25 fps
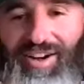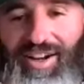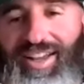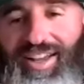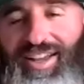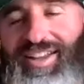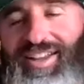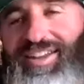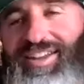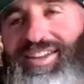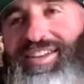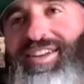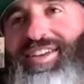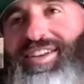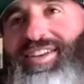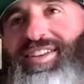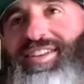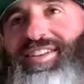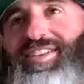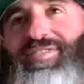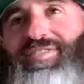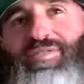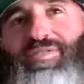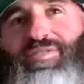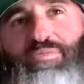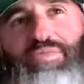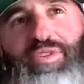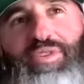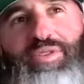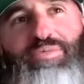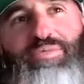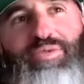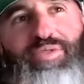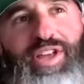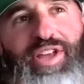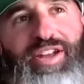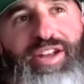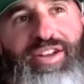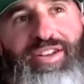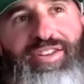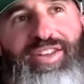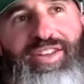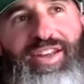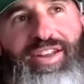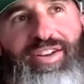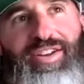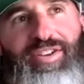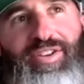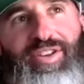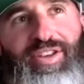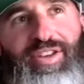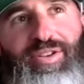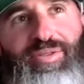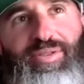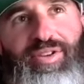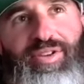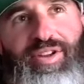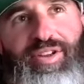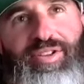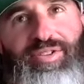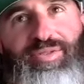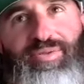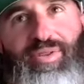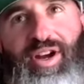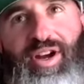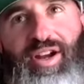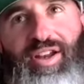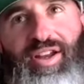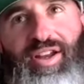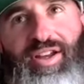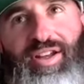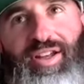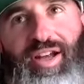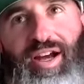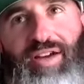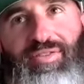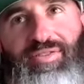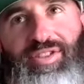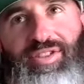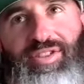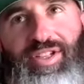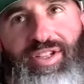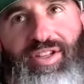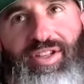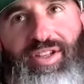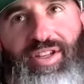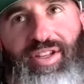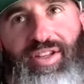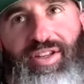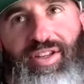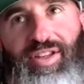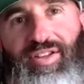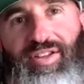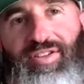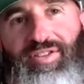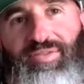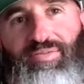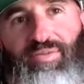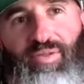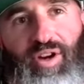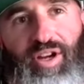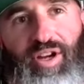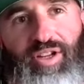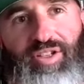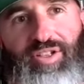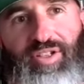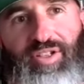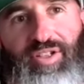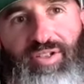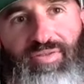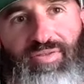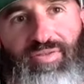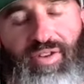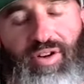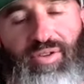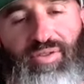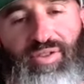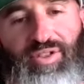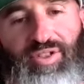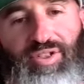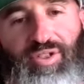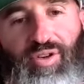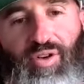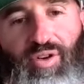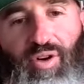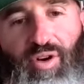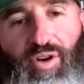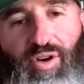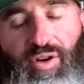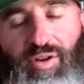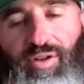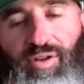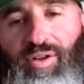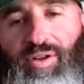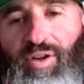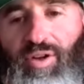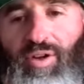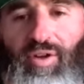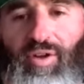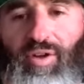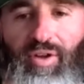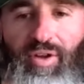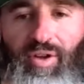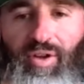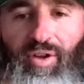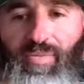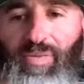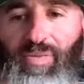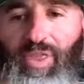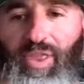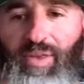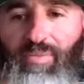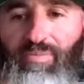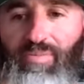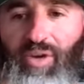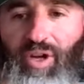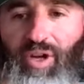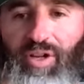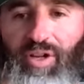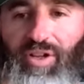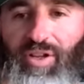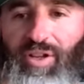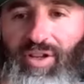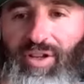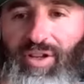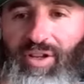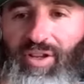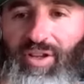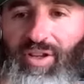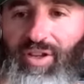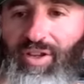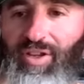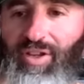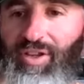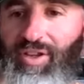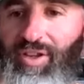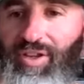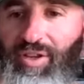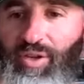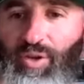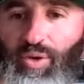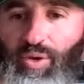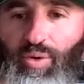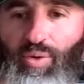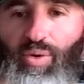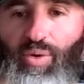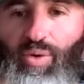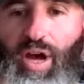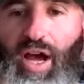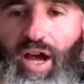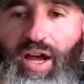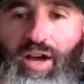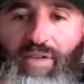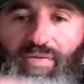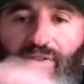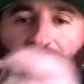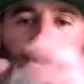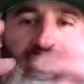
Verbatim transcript: and for people that are, that are hearing this, right? Like obviously the, the inspiration is very strong. But you have